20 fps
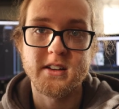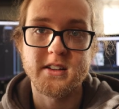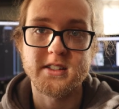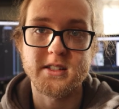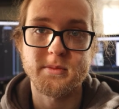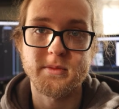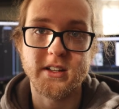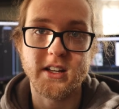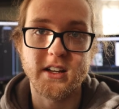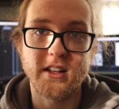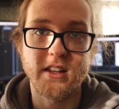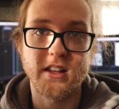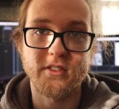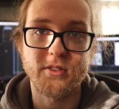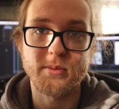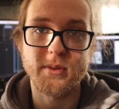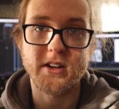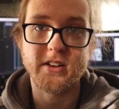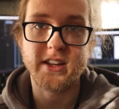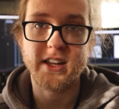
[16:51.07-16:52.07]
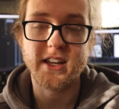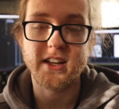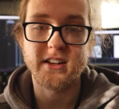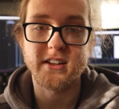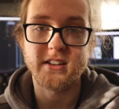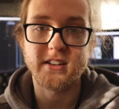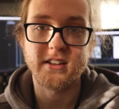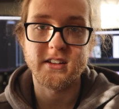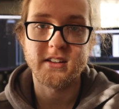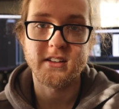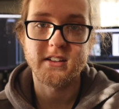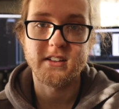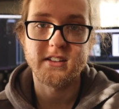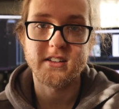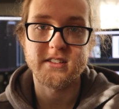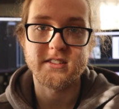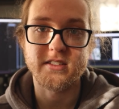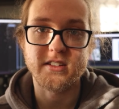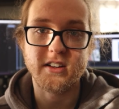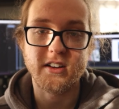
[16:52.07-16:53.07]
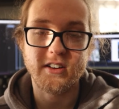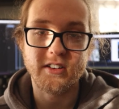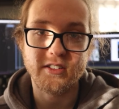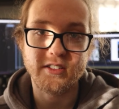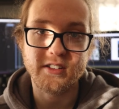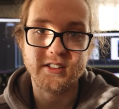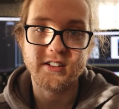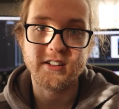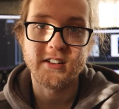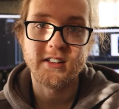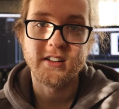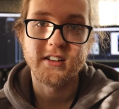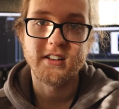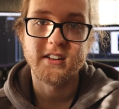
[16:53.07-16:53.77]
Something I love about Canon is the color.